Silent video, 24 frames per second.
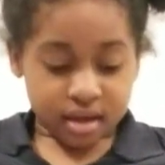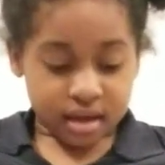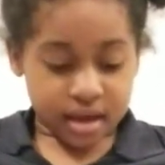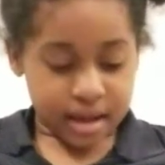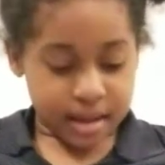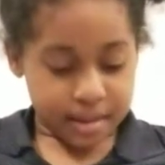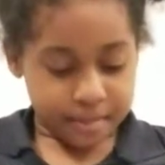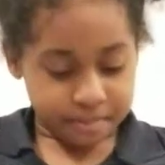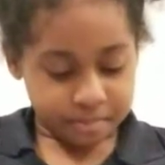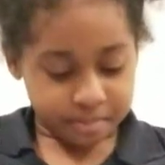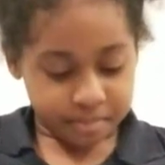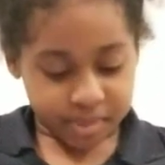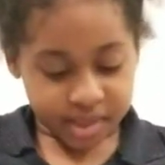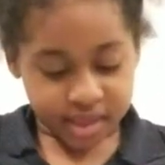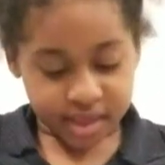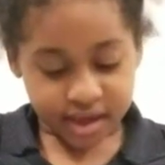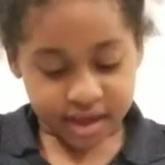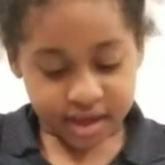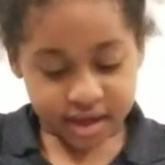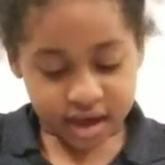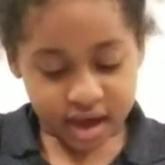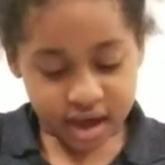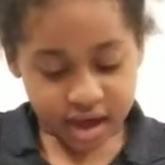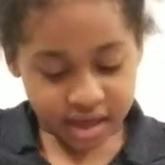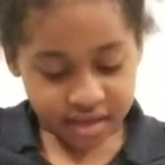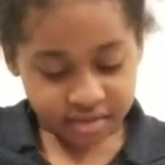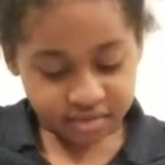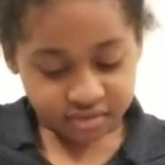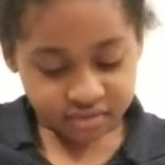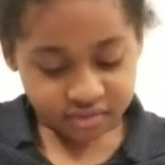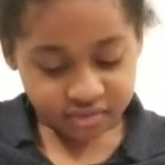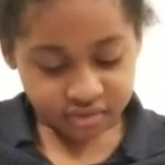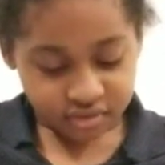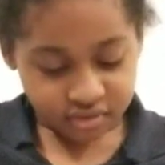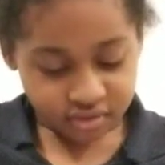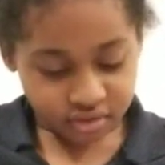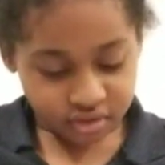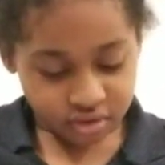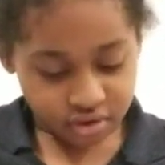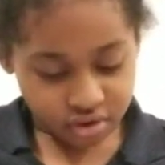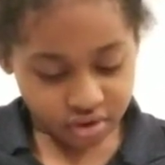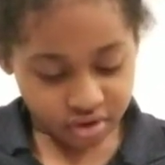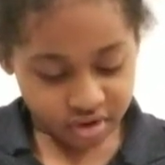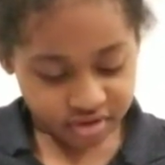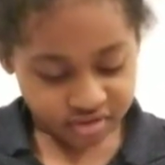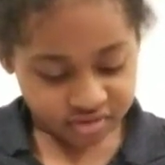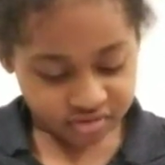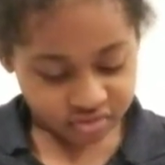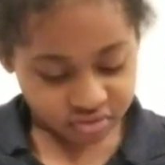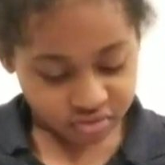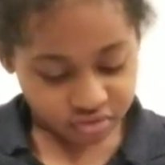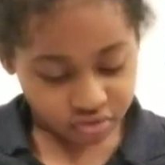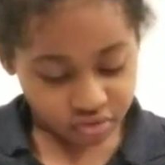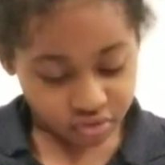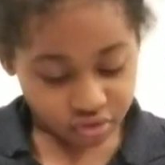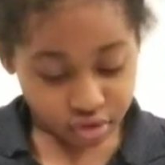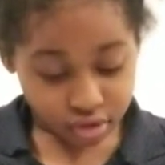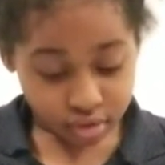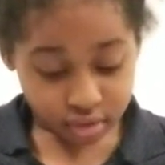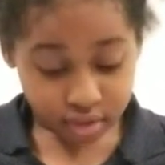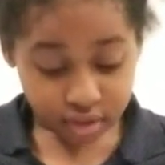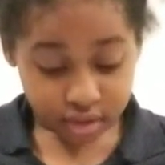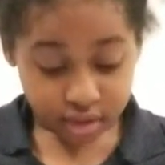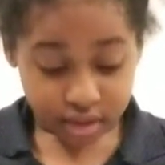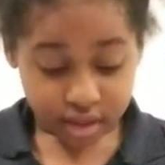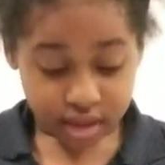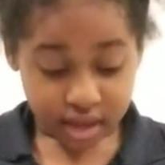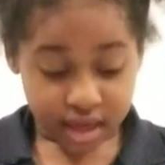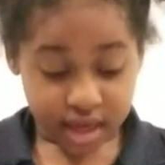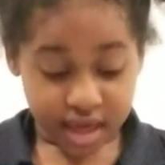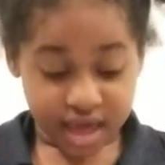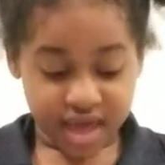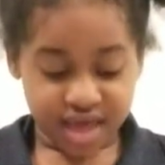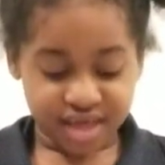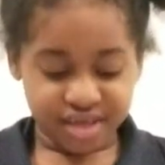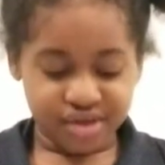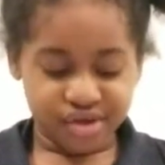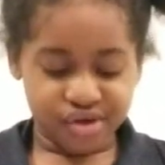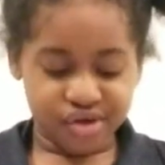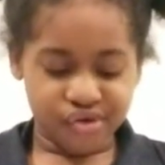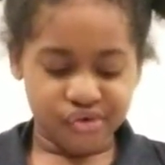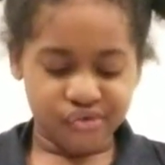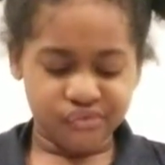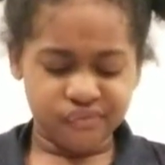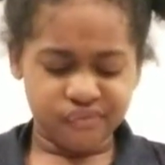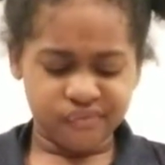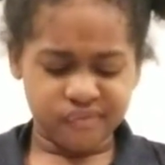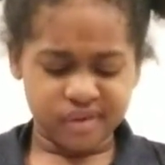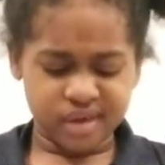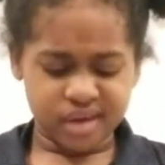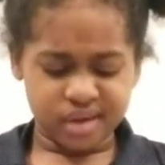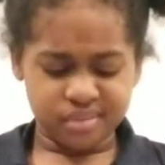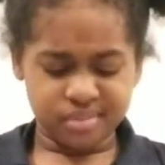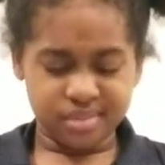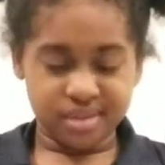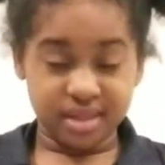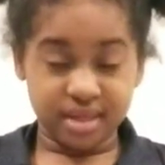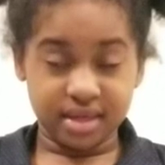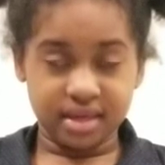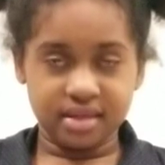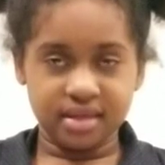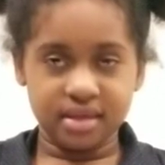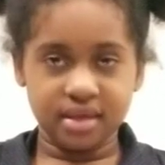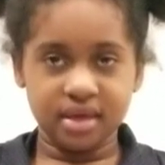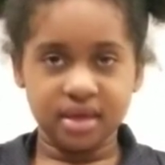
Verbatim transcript: Um, be kind to your school and your family.